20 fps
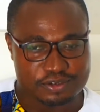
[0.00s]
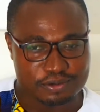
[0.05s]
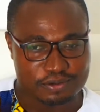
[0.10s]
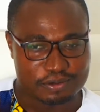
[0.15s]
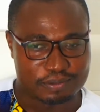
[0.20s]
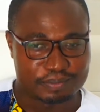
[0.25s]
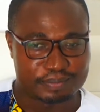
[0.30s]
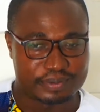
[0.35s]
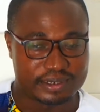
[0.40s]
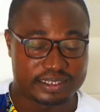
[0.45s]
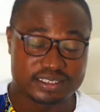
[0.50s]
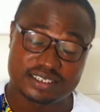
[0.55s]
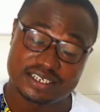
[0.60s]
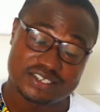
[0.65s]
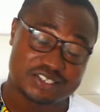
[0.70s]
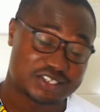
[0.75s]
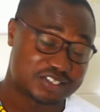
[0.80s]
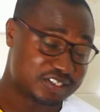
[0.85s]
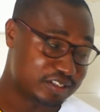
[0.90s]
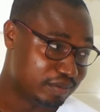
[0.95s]
to complete
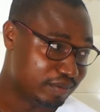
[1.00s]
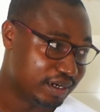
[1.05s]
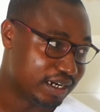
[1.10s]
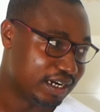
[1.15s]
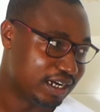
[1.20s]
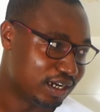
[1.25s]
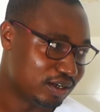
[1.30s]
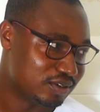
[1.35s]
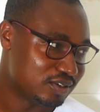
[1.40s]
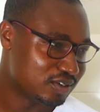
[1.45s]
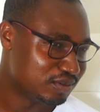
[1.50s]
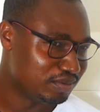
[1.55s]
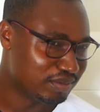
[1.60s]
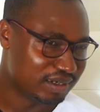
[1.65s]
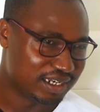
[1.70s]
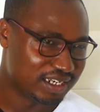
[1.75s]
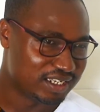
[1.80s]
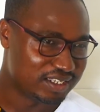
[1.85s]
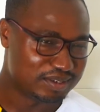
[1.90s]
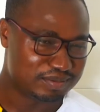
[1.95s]
SS in my house.
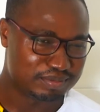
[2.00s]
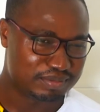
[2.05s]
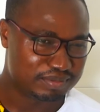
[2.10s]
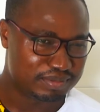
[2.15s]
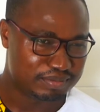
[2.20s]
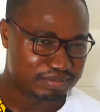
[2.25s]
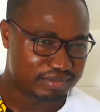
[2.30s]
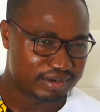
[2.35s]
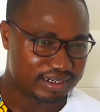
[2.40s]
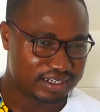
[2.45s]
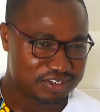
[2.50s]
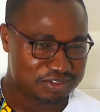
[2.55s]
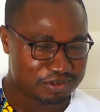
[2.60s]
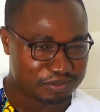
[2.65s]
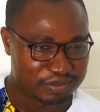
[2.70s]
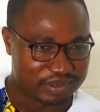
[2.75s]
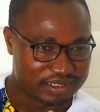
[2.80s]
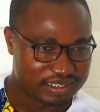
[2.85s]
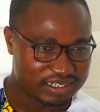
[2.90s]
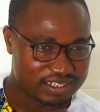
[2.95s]
My brothers
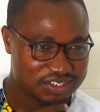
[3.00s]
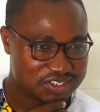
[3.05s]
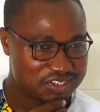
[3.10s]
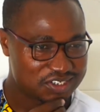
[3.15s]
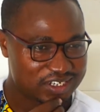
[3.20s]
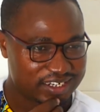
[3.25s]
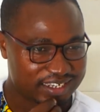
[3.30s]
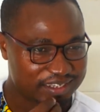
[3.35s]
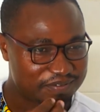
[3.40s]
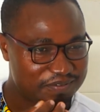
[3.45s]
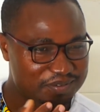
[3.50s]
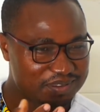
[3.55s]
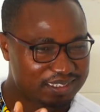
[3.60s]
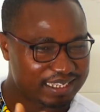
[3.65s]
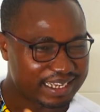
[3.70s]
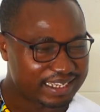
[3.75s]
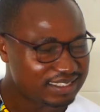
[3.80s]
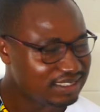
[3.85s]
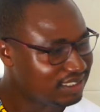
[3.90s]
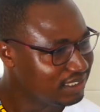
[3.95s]
completed SS like
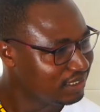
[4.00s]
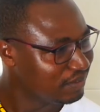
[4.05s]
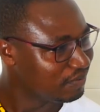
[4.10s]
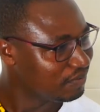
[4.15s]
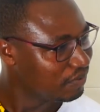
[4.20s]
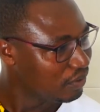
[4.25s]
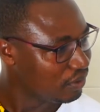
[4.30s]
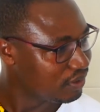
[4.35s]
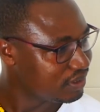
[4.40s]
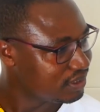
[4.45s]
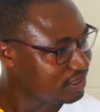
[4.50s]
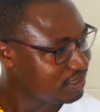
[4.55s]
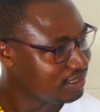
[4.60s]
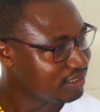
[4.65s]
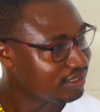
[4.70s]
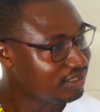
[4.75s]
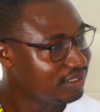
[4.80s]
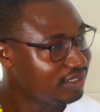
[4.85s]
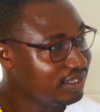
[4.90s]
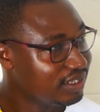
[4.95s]
13,
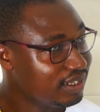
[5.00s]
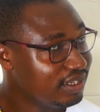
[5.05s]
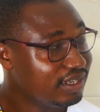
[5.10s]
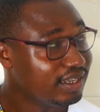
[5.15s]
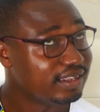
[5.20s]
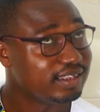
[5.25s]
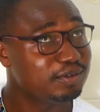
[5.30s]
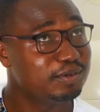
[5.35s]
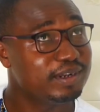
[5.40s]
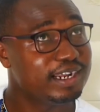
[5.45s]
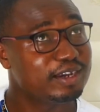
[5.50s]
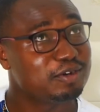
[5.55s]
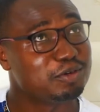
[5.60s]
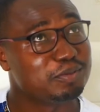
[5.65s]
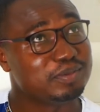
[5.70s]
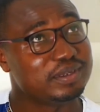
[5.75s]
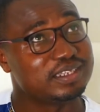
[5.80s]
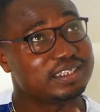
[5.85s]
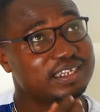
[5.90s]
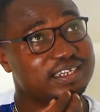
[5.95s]
14. I think when I
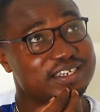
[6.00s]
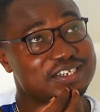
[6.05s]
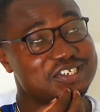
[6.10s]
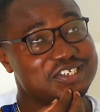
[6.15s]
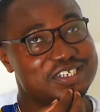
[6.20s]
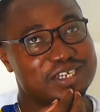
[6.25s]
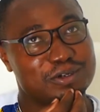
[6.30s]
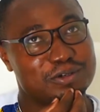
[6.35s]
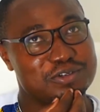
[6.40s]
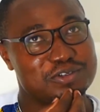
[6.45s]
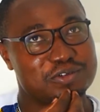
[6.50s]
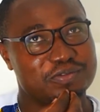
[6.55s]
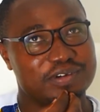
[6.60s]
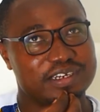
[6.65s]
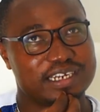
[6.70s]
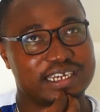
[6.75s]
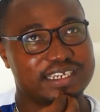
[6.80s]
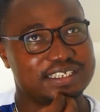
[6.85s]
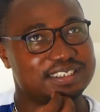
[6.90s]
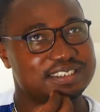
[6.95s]
completed SS I was over
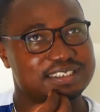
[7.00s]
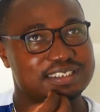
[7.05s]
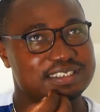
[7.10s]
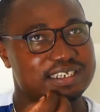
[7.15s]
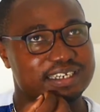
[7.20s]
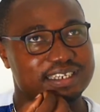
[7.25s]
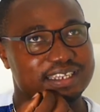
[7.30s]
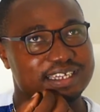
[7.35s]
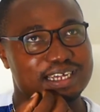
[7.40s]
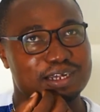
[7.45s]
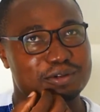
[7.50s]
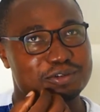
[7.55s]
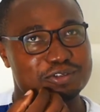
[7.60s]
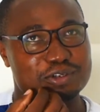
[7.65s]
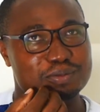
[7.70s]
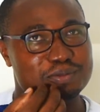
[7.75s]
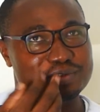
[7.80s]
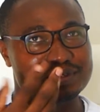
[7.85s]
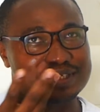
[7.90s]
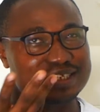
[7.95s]
19. I think I was
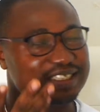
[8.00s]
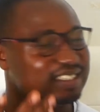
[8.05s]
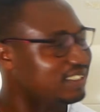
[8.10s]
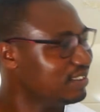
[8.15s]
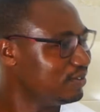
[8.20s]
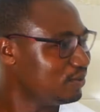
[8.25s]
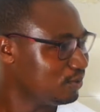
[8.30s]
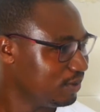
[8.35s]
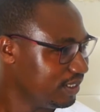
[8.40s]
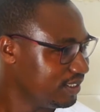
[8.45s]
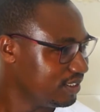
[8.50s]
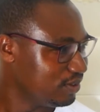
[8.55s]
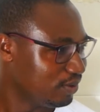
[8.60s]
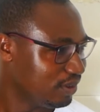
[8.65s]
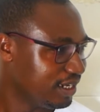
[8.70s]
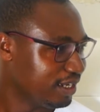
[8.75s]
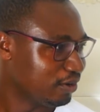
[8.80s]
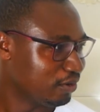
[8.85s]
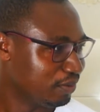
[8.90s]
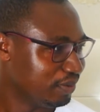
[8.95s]
almost hitting 20
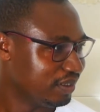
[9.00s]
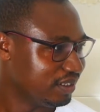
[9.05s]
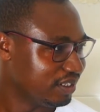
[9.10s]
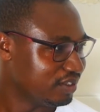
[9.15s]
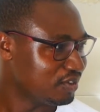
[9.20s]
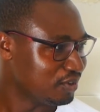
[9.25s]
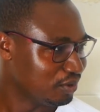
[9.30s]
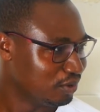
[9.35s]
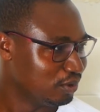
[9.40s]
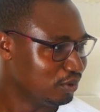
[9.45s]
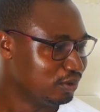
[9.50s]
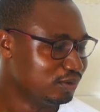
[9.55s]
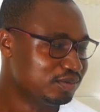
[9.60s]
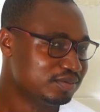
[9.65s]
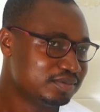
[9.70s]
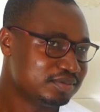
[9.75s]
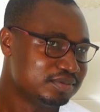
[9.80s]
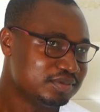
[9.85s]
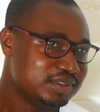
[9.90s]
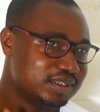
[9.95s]
when I completed. So
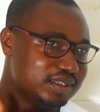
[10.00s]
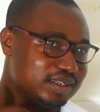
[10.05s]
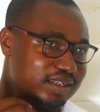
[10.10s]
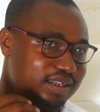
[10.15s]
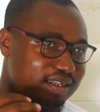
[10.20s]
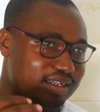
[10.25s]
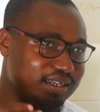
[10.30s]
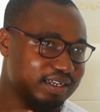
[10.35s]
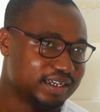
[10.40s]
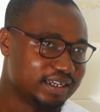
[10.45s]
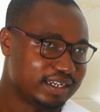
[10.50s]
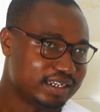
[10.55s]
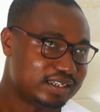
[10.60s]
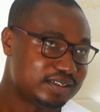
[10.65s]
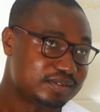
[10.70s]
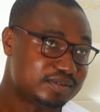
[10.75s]
the